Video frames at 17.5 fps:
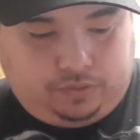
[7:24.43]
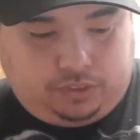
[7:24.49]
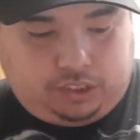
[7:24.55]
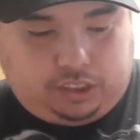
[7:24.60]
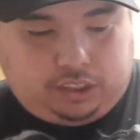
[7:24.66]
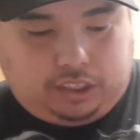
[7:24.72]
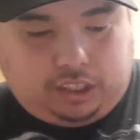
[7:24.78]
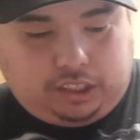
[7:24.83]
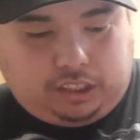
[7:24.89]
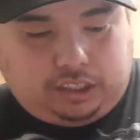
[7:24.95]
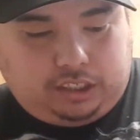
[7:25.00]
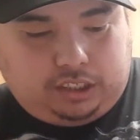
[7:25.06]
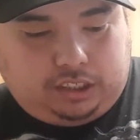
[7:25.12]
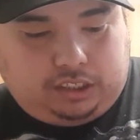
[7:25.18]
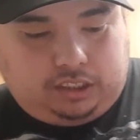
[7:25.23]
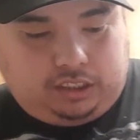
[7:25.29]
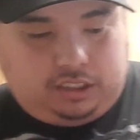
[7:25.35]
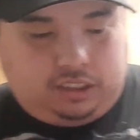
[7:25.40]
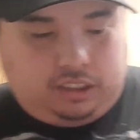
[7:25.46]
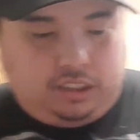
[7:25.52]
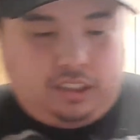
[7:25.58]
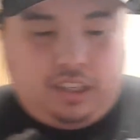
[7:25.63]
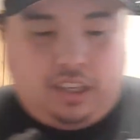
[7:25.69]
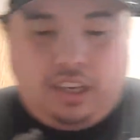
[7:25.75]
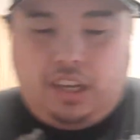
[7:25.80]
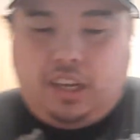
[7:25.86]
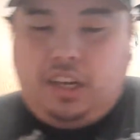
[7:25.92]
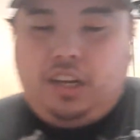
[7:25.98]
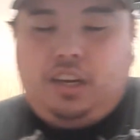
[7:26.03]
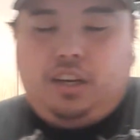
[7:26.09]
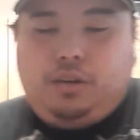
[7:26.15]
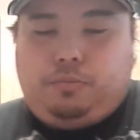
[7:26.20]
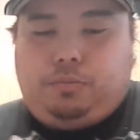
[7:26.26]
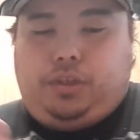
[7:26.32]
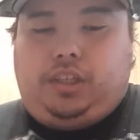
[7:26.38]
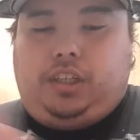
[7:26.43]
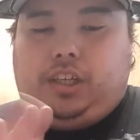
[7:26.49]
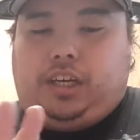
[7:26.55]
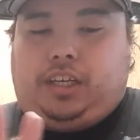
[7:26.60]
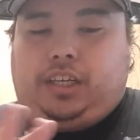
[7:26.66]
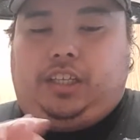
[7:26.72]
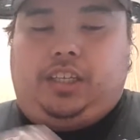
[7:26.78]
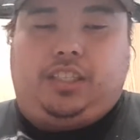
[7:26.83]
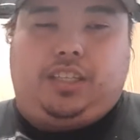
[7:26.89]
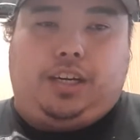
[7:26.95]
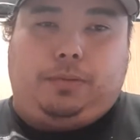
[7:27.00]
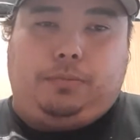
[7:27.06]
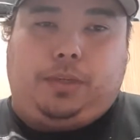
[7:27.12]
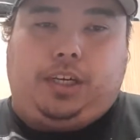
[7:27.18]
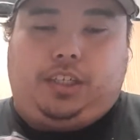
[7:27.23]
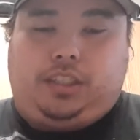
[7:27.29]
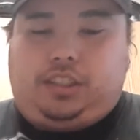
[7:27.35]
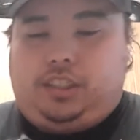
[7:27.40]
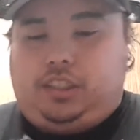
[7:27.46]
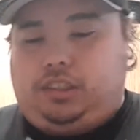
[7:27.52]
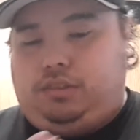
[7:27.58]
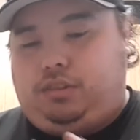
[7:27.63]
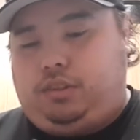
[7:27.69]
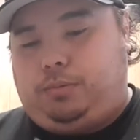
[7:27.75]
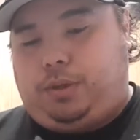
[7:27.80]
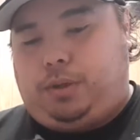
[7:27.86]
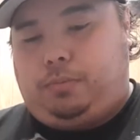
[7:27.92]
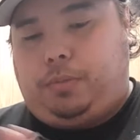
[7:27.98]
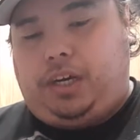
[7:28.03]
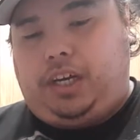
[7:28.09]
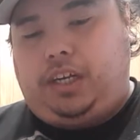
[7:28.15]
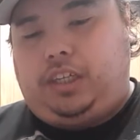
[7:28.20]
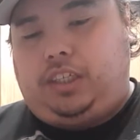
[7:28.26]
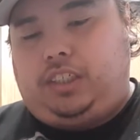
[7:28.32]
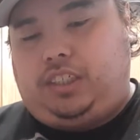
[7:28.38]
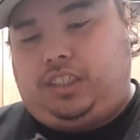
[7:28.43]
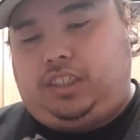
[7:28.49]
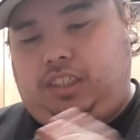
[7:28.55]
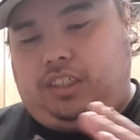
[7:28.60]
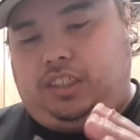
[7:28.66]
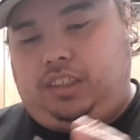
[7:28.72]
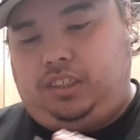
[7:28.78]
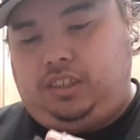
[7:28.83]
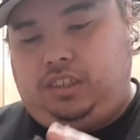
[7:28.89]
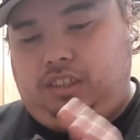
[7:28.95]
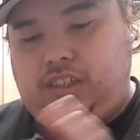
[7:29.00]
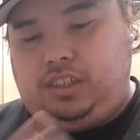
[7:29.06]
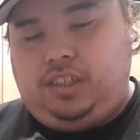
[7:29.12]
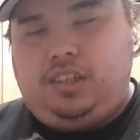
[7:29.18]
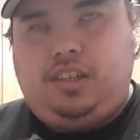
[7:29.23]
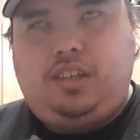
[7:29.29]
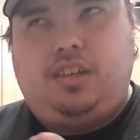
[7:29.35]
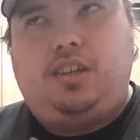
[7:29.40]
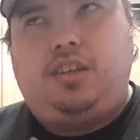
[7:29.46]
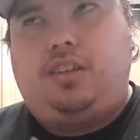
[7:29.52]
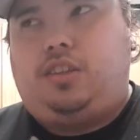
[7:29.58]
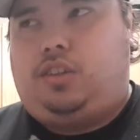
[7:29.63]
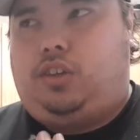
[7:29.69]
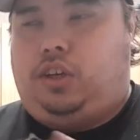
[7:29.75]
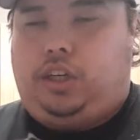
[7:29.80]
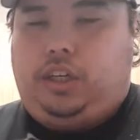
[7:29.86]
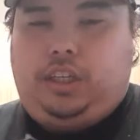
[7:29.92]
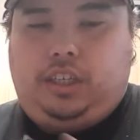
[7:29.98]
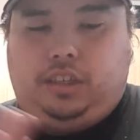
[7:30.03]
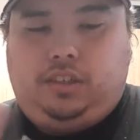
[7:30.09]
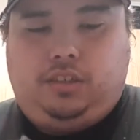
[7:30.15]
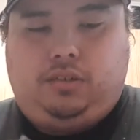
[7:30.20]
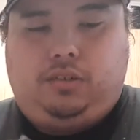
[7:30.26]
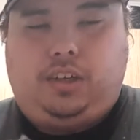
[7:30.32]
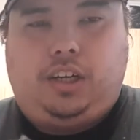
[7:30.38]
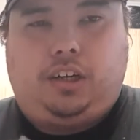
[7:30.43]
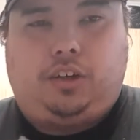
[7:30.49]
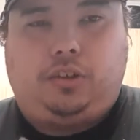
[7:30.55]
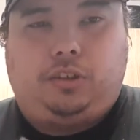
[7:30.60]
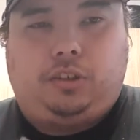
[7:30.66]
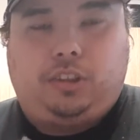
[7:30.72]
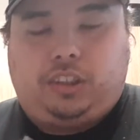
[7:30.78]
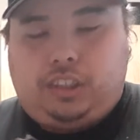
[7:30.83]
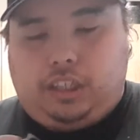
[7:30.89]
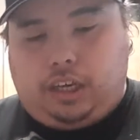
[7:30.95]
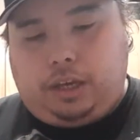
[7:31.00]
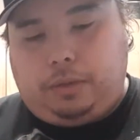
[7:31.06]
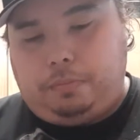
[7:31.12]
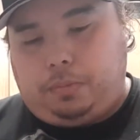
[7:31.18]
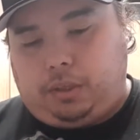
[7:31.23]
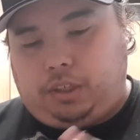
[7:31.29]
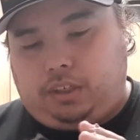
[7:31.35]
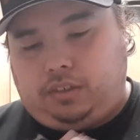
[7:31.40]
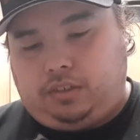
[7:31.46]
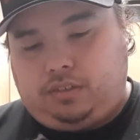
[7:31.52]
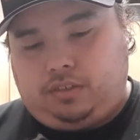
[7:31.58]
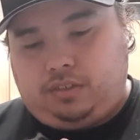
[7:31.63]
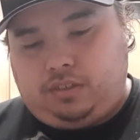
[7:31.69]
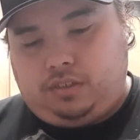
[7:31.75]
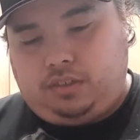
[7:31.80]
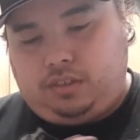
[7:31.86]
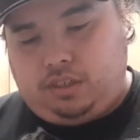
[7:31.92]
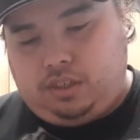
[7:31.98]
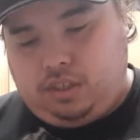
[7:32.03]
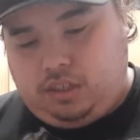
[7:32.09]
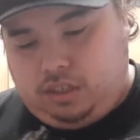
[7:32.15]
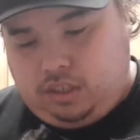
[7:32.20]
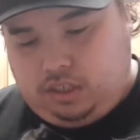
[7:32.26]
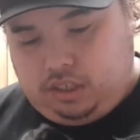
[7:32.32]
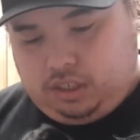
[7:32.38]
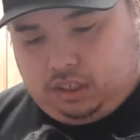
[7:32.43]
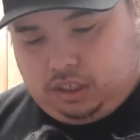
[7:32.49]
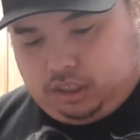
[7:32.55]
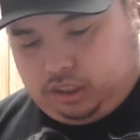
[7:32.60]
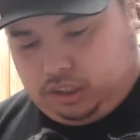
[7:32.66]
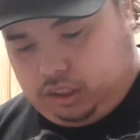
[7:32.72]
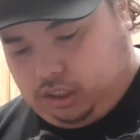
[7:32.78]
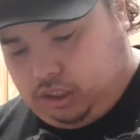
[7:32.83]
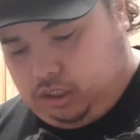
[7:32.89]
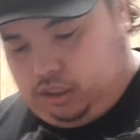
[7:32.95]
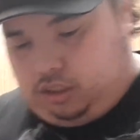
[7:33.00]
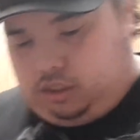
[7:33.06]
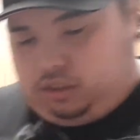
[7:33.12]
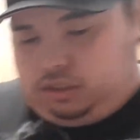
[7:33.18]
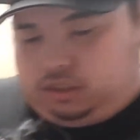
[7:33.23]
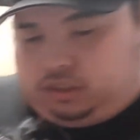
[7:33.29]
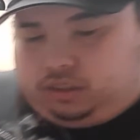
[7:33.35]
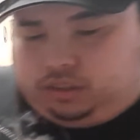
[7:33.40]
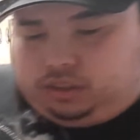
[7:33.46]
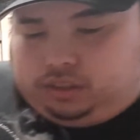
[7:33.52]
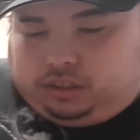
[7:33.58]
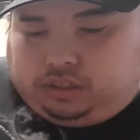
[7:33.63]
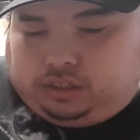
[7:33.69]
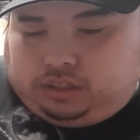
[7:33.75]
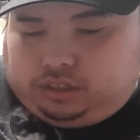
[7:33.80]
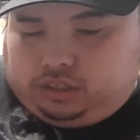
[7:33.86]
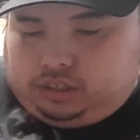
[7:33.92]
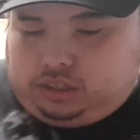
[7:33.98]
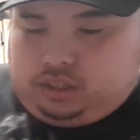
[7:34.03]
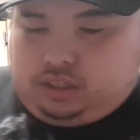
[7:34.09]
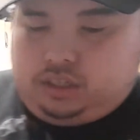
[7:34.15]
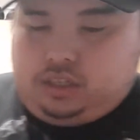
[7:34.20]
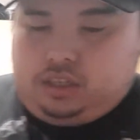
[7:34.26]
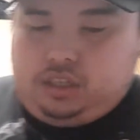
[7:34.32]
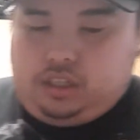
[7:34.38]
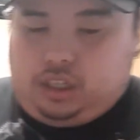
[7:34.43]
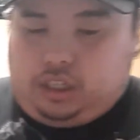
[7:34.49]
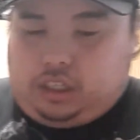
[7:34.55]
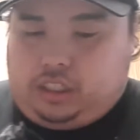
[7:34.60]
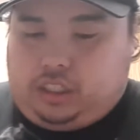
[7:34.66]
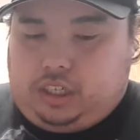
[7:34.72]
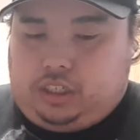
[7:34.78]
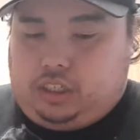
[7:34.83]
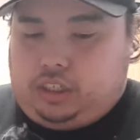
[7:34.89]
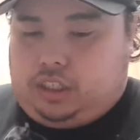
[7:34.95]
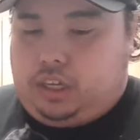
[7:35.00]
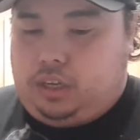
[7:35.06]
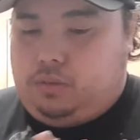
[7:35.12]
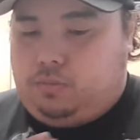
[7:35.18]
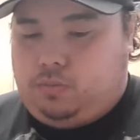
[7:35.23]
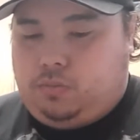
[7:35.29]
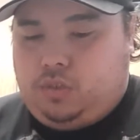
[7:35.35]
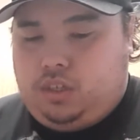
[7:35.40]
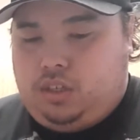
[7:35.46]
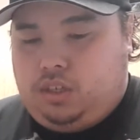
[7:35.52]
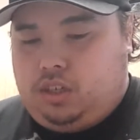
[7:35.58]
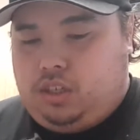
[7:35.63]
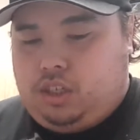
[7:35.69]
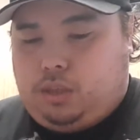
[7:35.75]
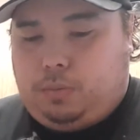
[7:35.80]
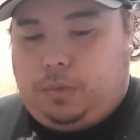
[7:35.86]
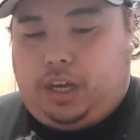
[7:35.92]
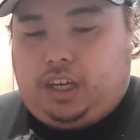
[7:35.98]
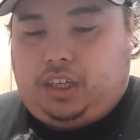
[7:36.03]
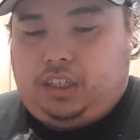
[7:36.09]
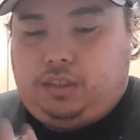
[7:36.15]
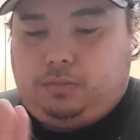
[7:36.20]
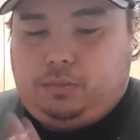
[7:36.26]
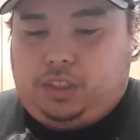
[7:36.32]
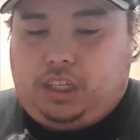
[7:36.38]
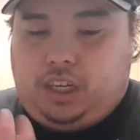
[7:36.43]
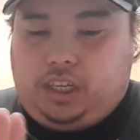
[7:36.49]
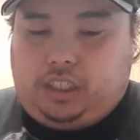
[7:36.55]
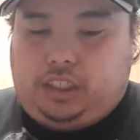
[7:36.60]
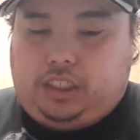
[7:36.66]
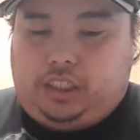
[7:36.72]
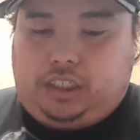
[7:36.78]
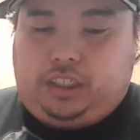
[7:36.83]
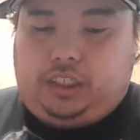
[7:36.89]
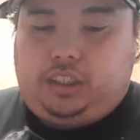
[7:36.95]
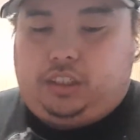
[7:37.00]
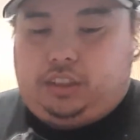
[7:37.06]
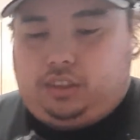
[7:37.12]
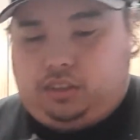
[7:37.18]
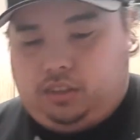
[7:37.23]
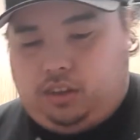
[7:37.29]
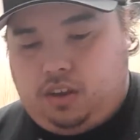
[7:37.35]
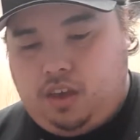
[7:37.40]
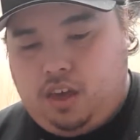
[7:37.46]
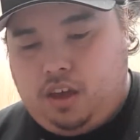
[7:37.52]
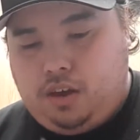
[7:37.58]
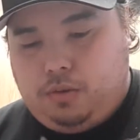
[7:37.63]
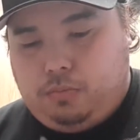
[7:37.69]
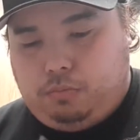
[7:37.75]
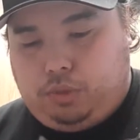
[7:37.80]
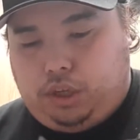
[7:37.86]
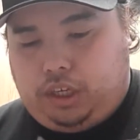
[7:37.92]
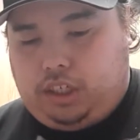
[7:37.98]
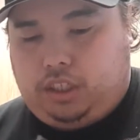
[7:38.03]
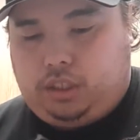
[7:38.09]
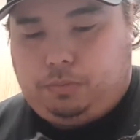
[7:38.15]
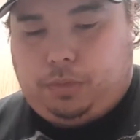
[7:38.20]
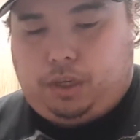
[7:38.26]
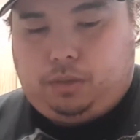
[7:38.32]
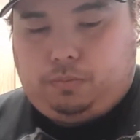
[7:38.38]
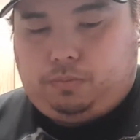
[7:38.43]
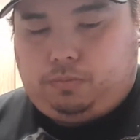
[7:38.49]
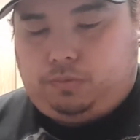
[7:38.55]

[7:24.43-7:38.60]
You're not gonna. Pretty lucky. This time last year it was about minus 30. We had a cold snap, but there we go. Like I said, just keep smacking them together here and blending them up.